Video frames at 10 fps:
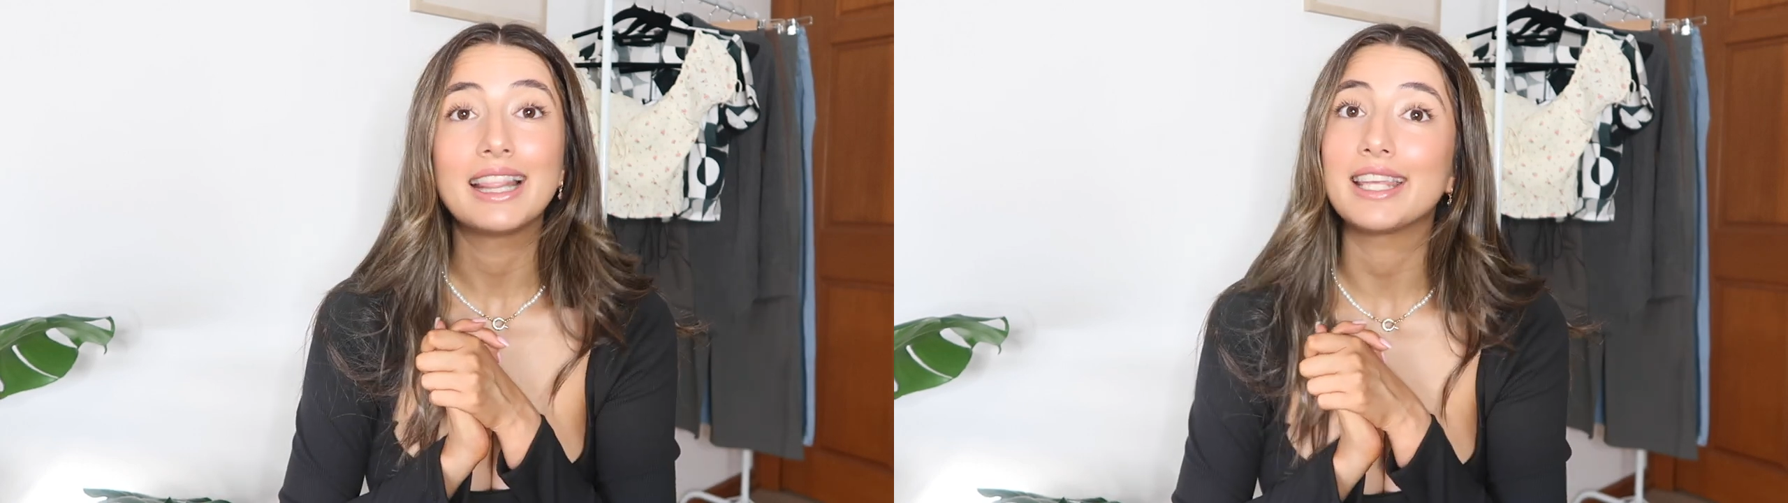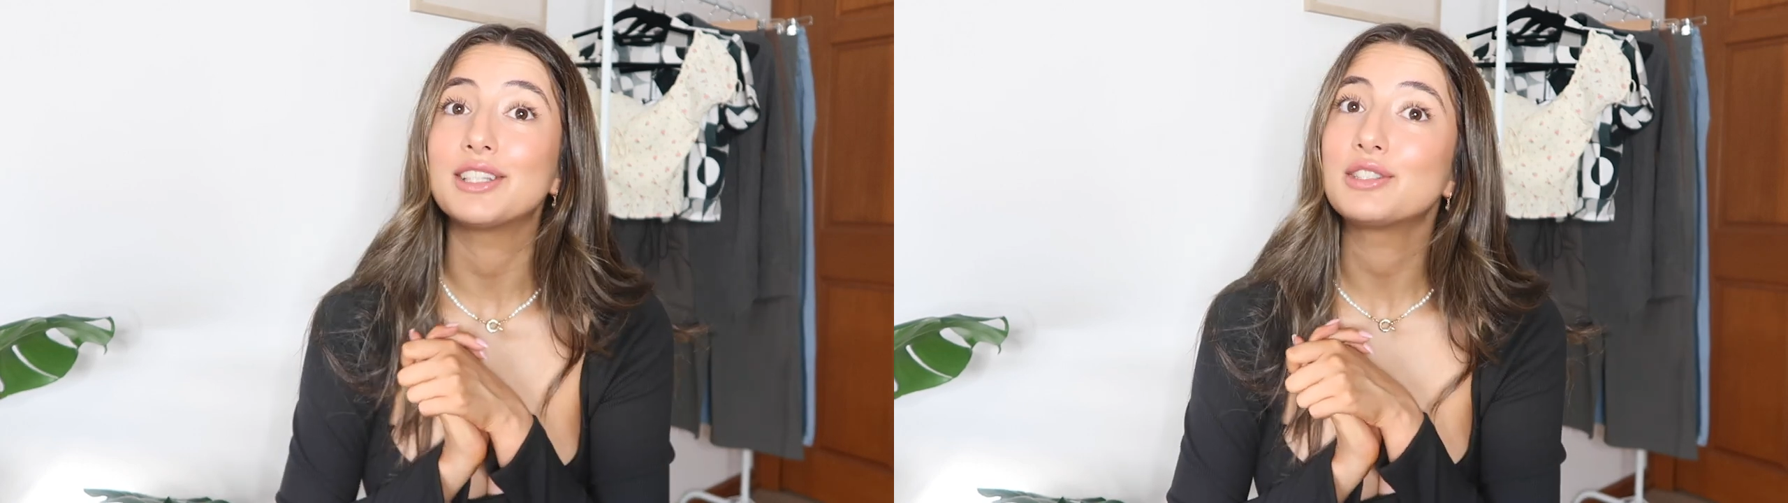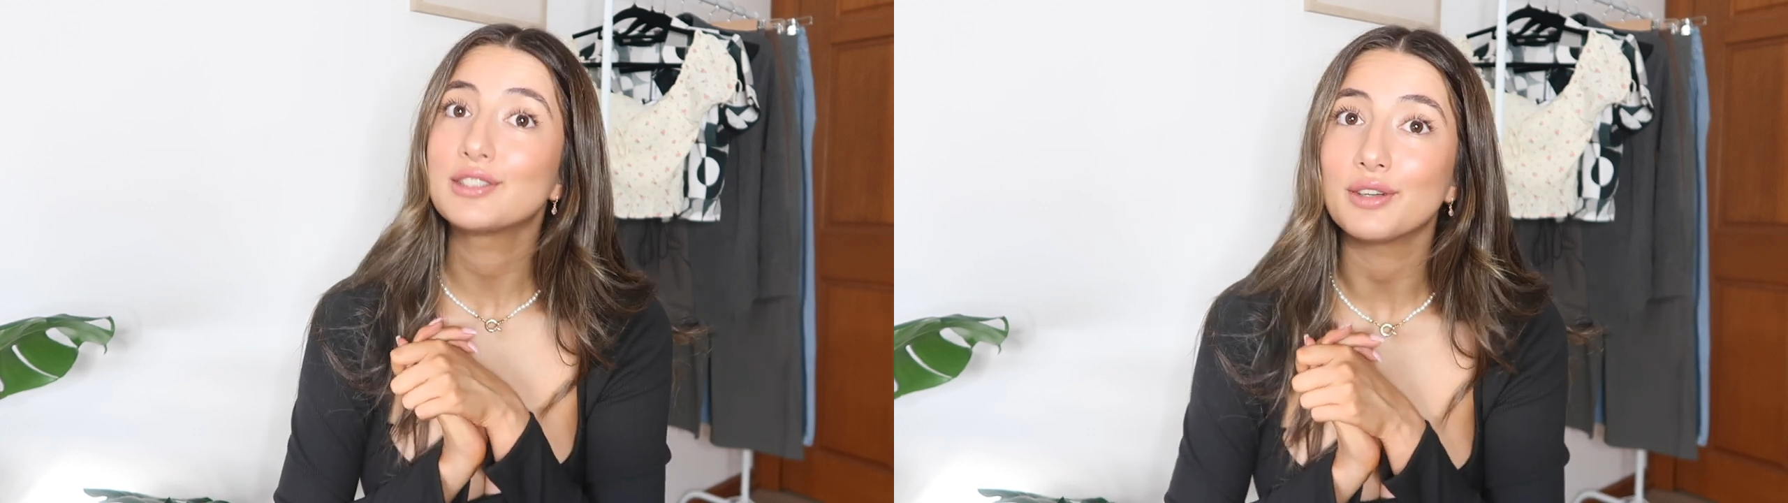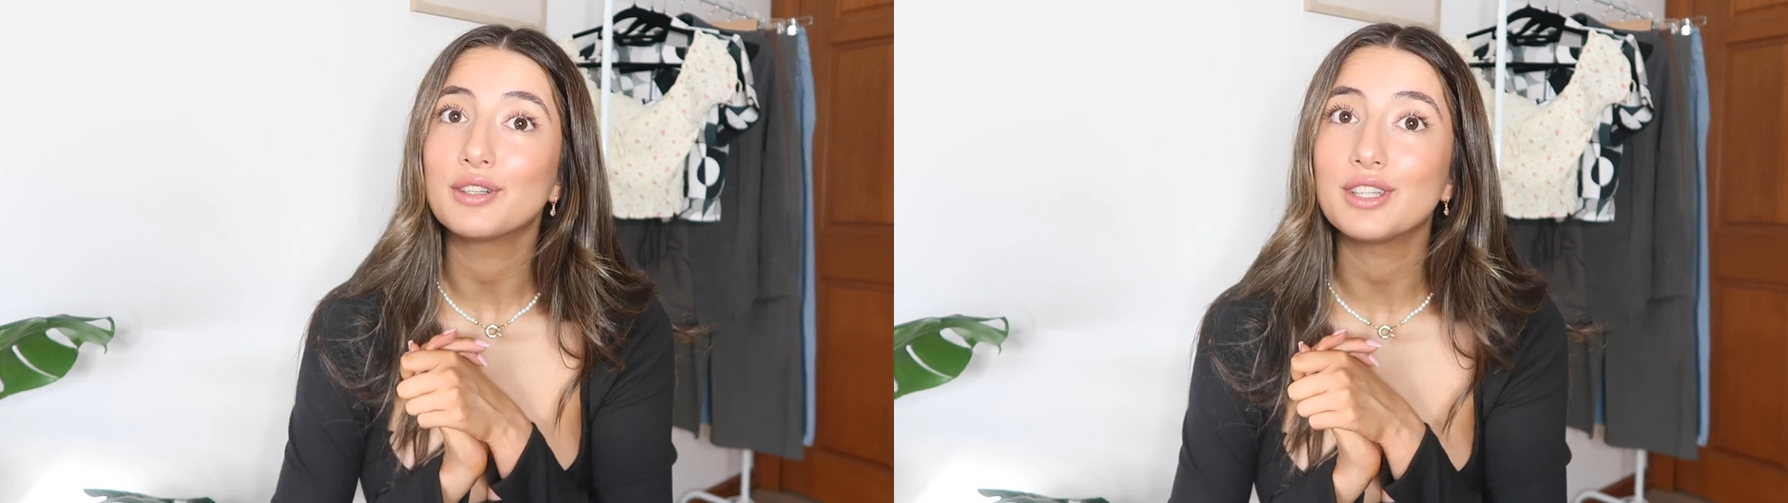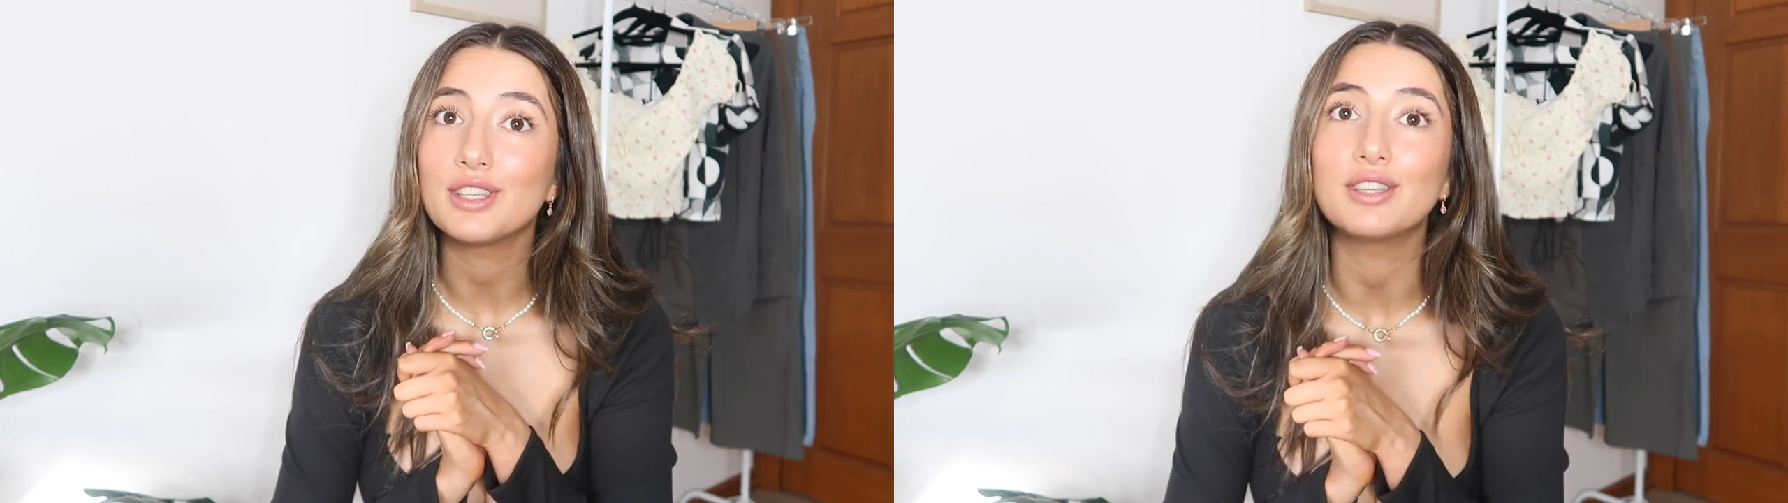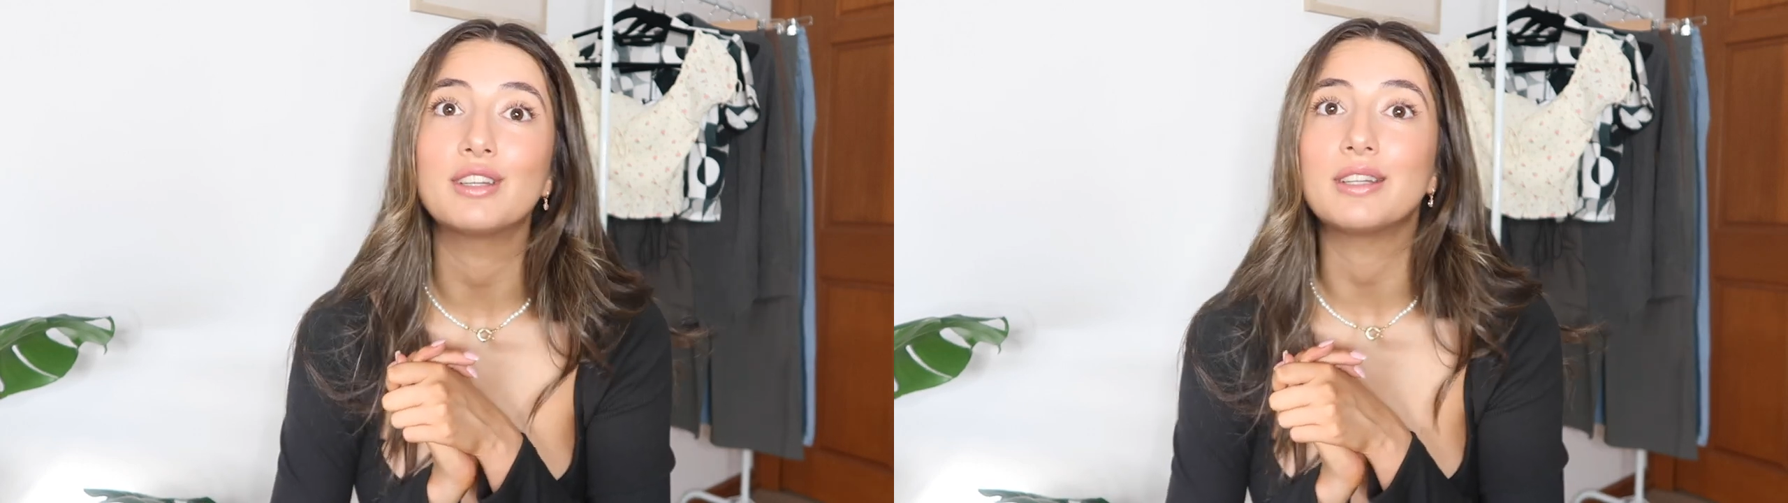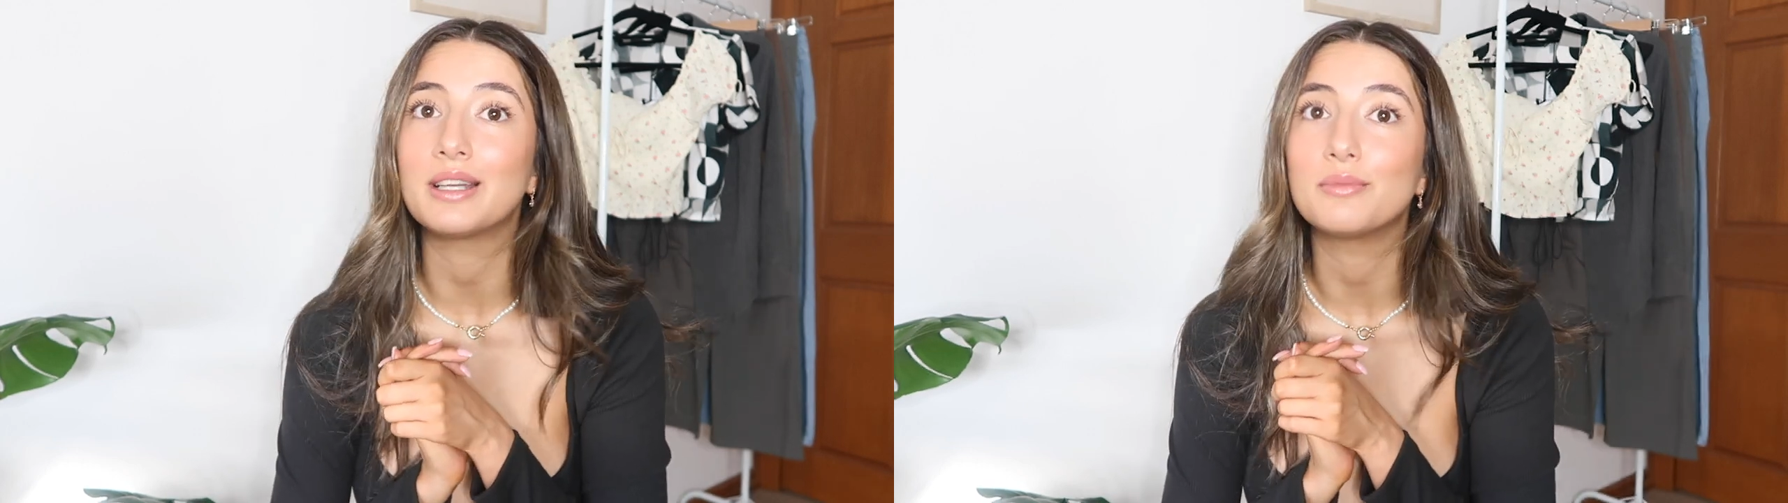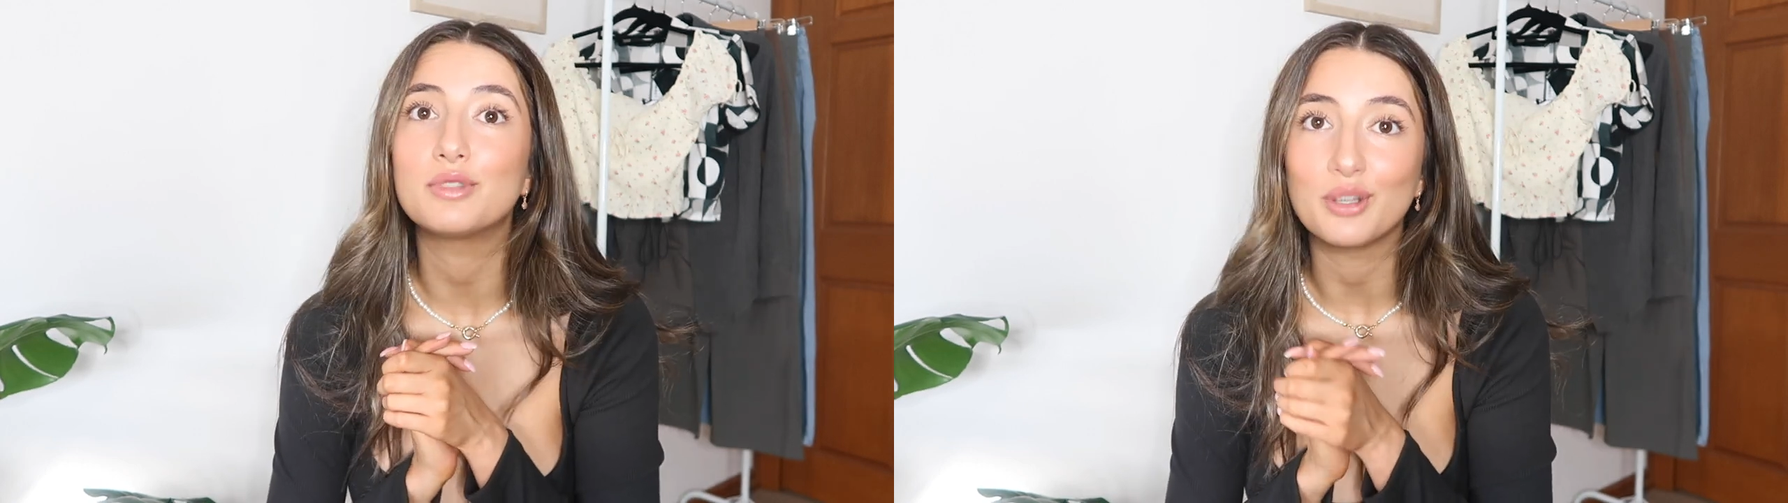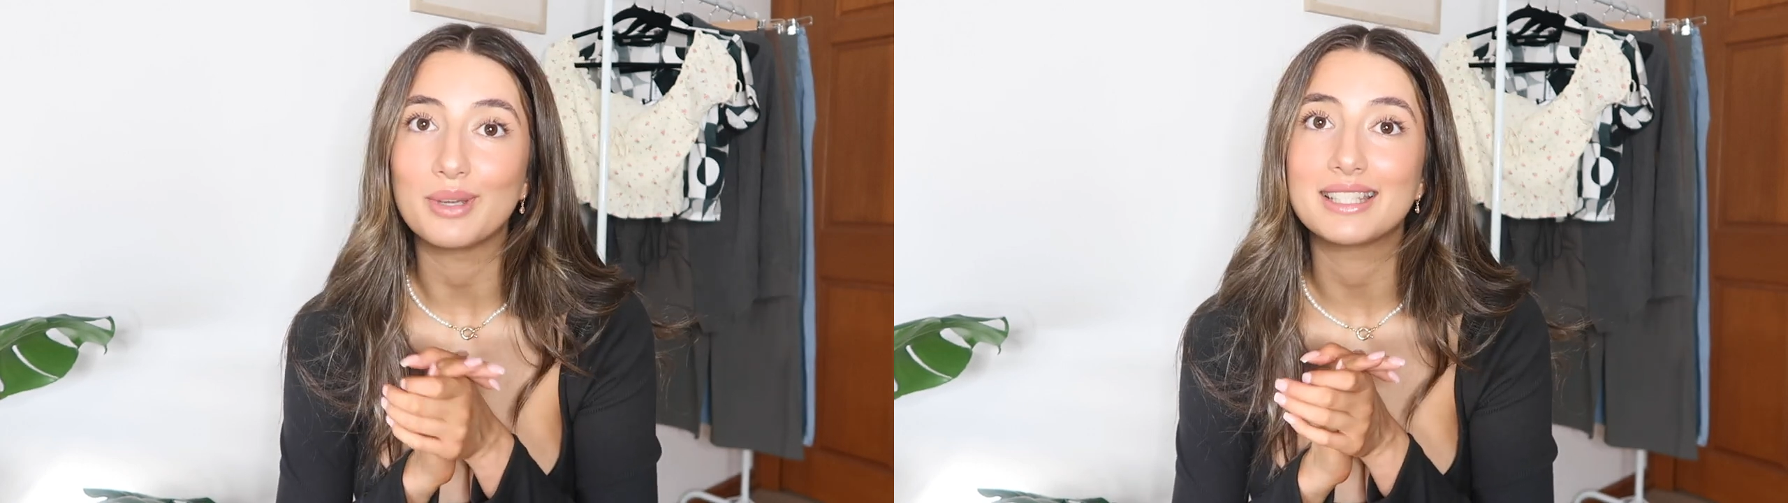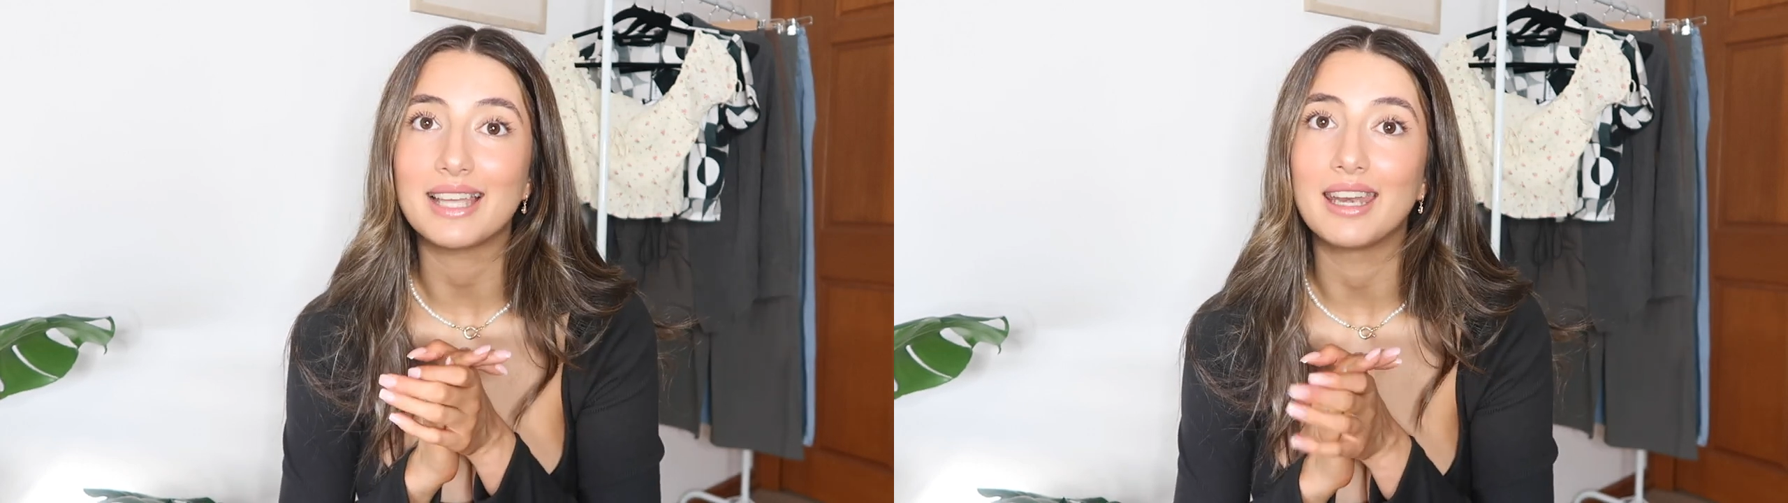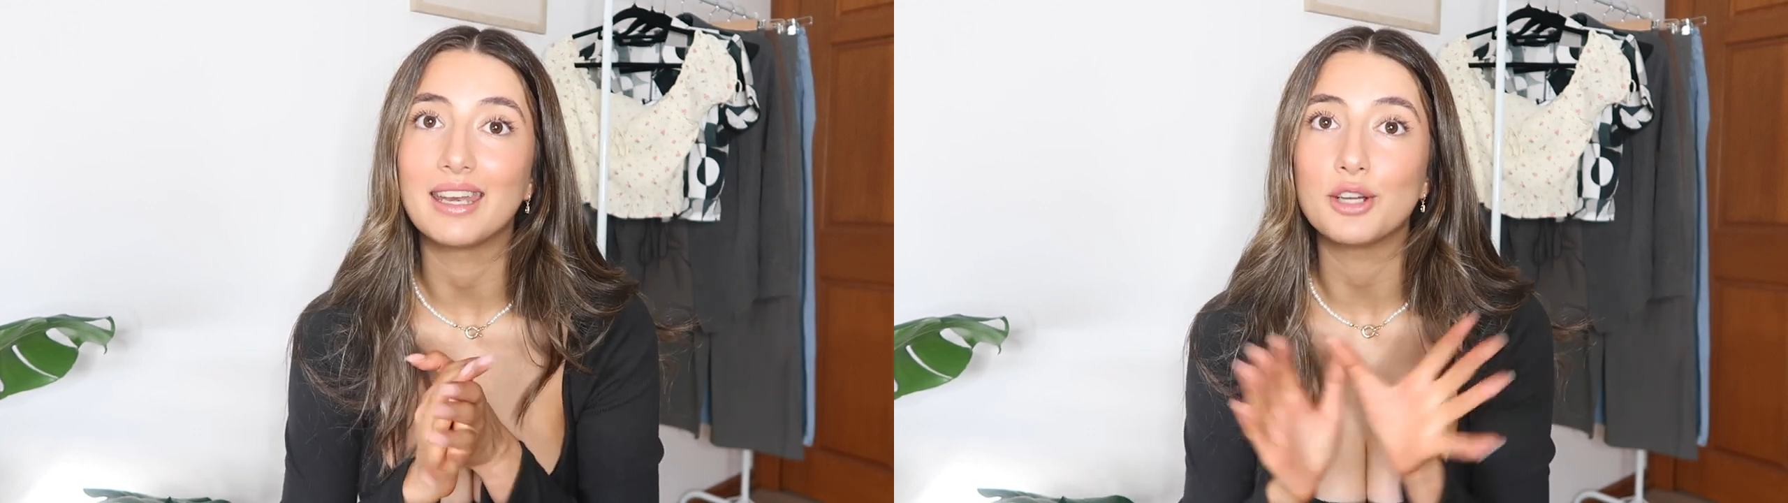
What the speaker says: They are so cute and I'm so excited.